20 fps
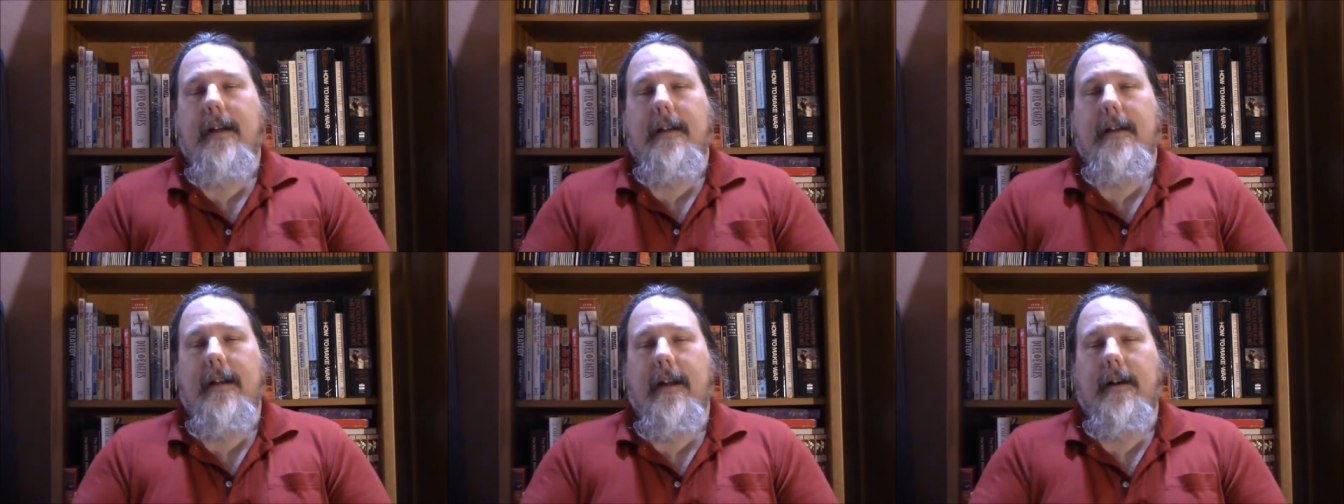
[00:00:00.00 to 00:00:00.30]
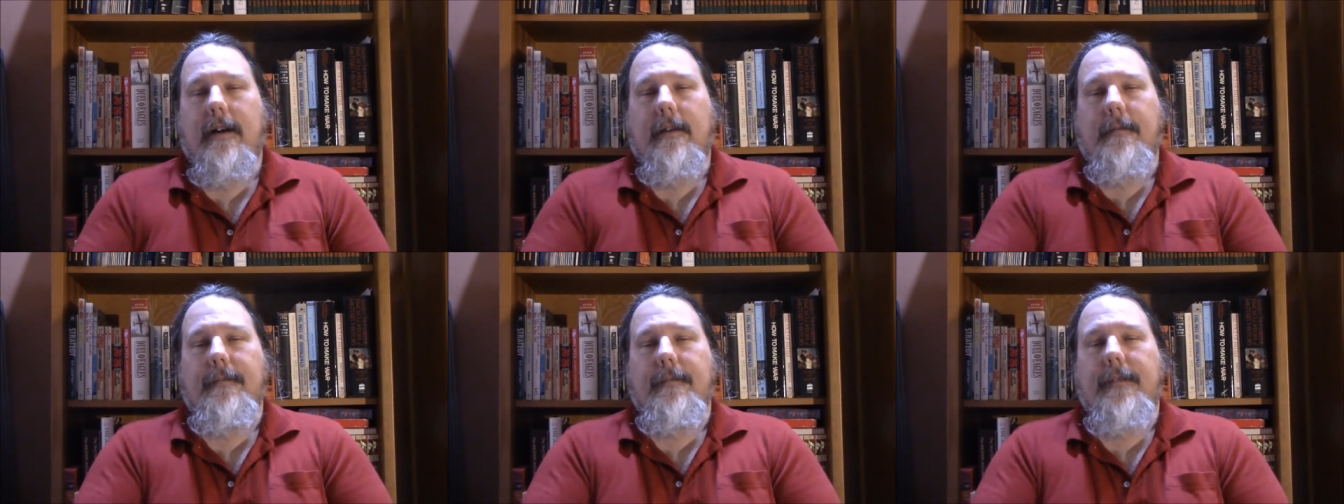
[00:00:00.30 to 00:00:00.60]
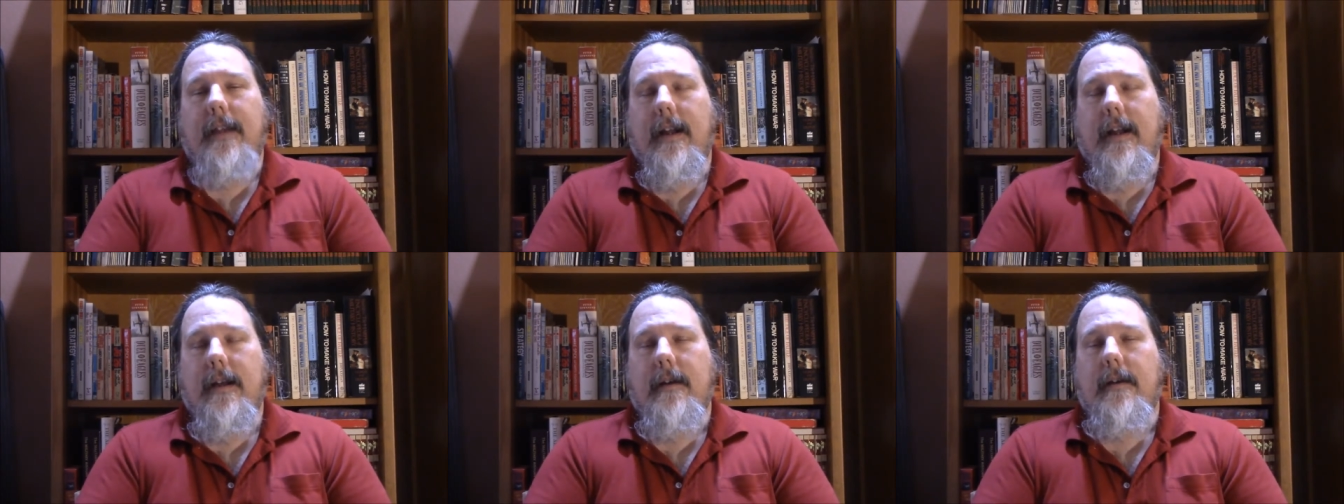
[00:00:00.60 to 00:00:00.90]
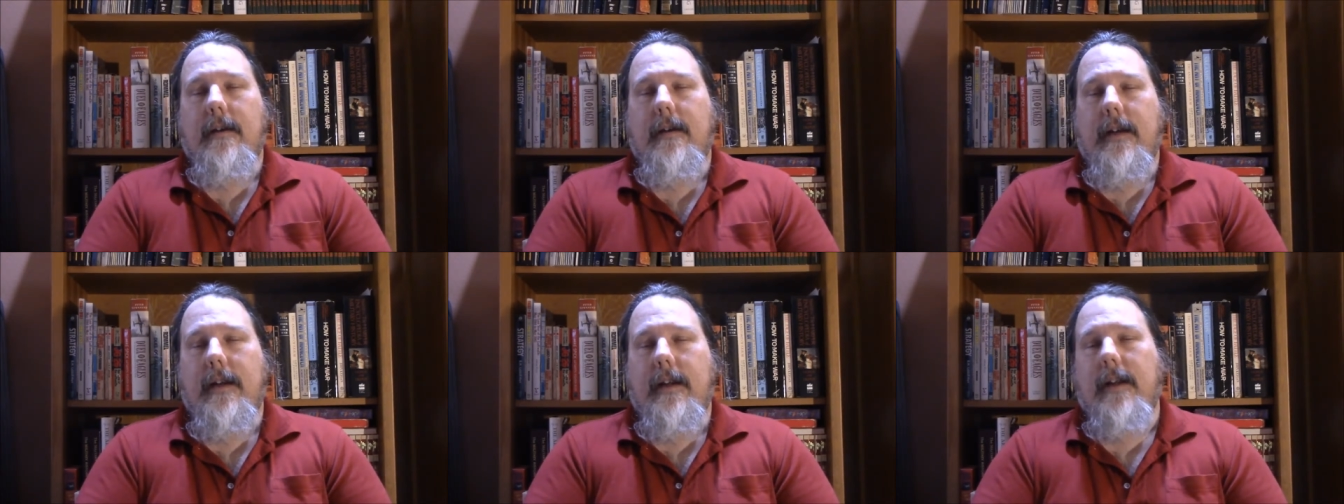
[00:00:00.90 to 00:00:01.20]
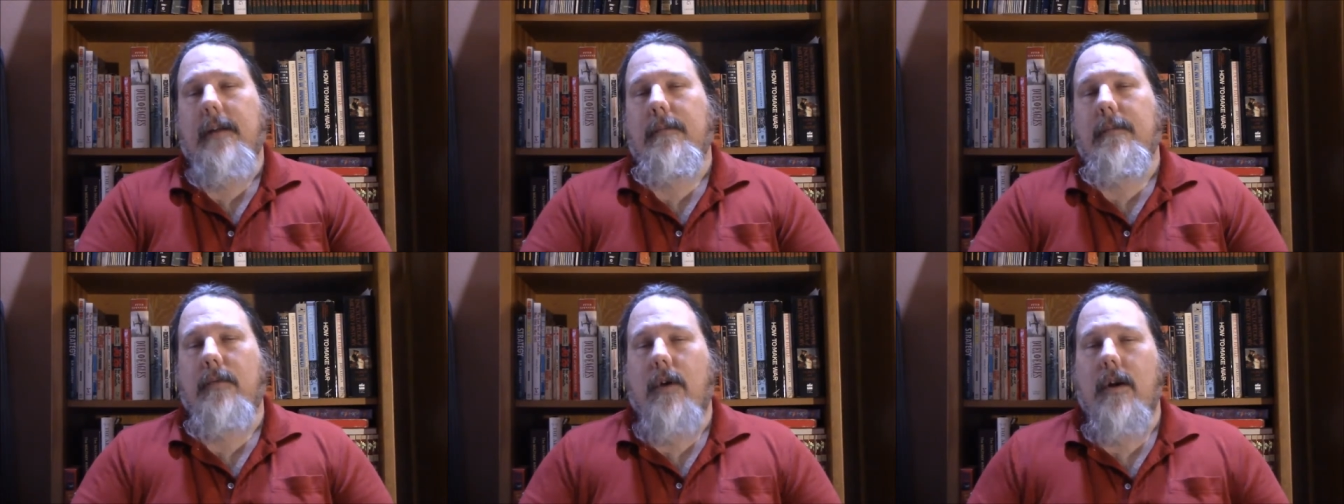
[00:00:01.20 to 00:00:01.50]
Now,
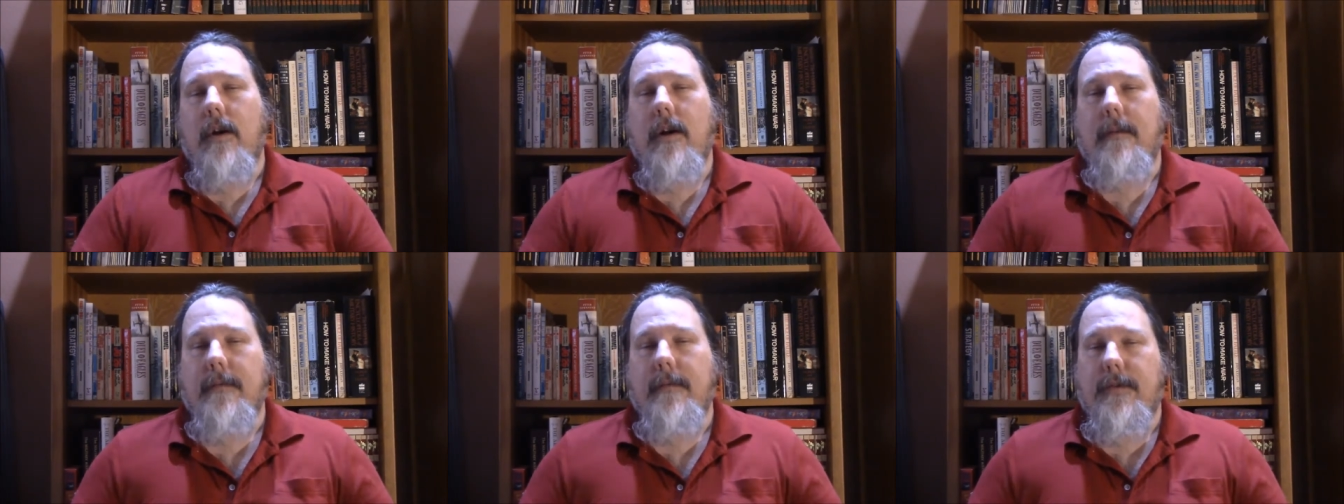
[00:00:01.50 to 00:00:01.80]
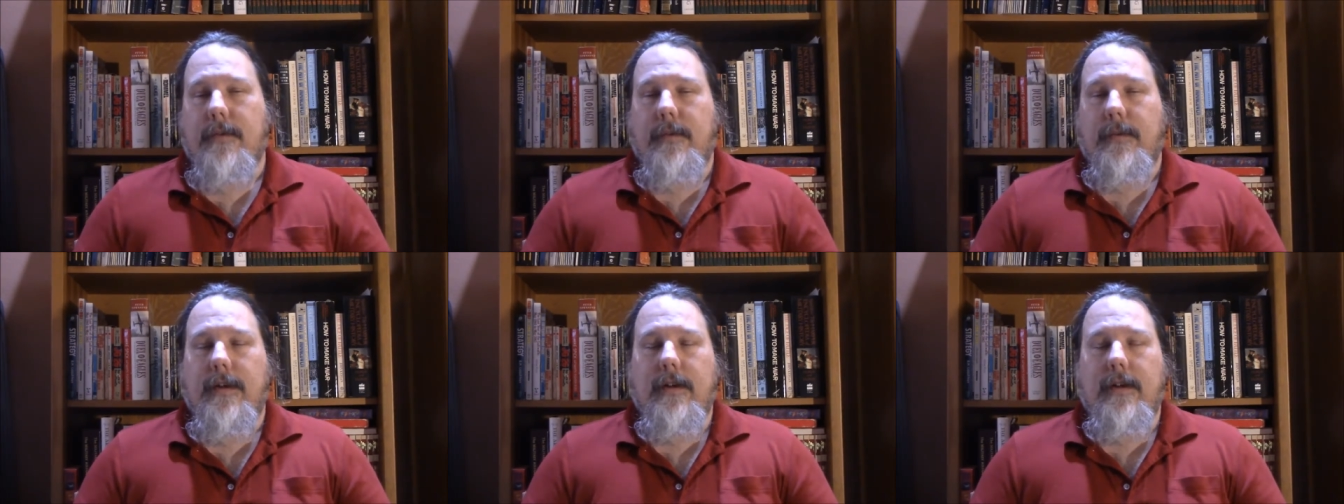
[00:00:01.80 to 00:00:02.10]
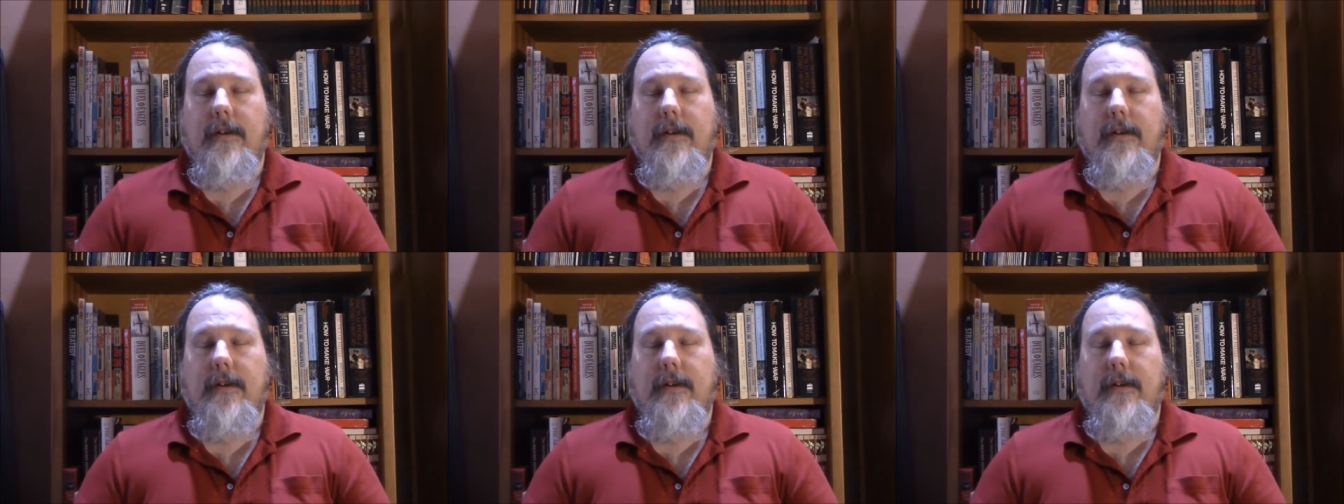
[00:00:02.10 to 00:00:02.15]
Nick brought up three